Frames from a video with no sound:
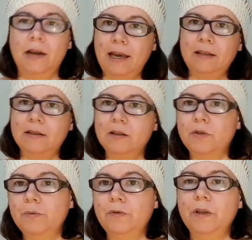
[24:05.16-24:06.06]
head
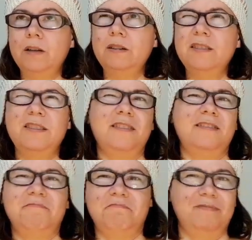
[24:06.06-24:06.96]

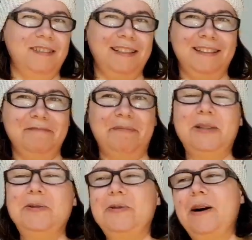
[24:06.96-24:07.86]
circumference. I
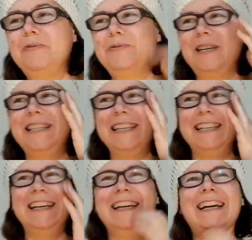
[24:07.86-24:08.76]
don't know how to say it.
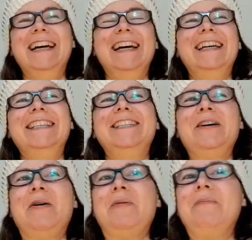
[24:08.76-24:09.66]

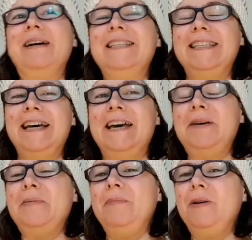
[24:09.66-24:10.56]
So, but
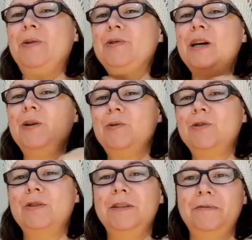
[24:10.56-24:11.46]
because I
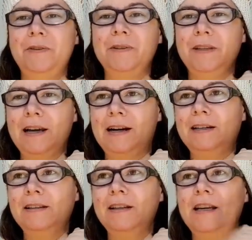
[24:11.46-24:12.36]
use a different
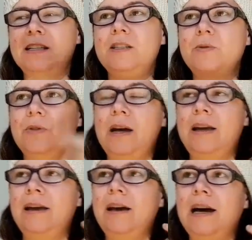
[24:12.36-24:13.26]
yarn, so
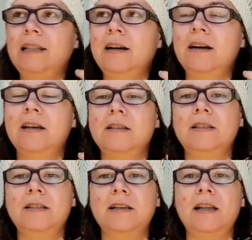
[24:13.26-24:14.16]
Anna has
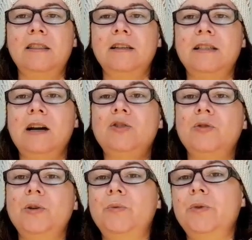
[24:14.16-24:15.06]
designed this
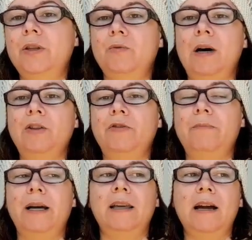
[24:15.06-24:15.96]
actually with one of
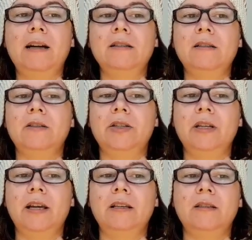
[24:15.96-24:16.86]
my yarns.
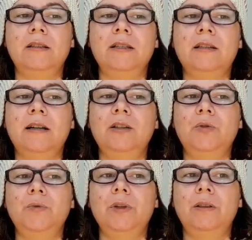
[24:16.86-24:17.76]
She has designed
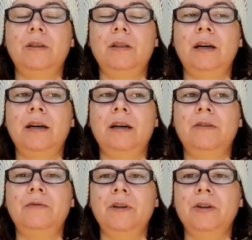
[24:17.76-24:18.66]
it with
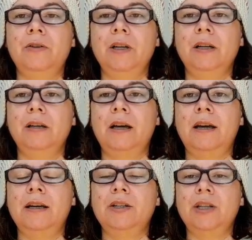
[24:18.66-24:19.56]
a fingering
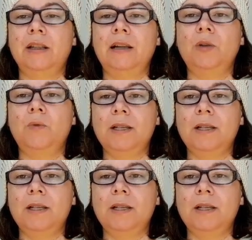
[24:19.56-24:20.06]
Shetland